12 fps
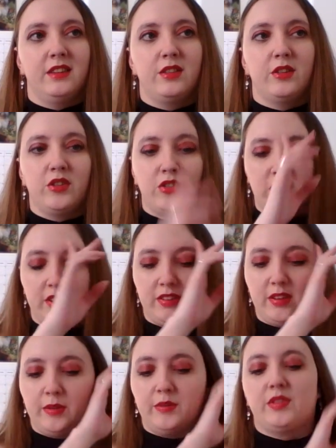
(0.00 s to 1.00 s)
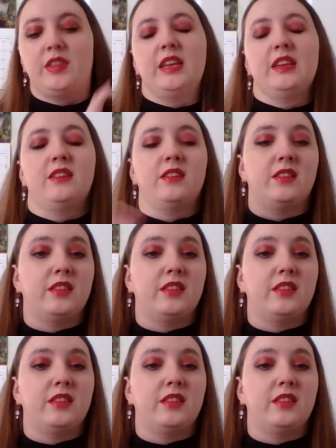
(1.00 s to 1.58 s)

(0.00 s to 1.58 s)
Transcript: there's just some things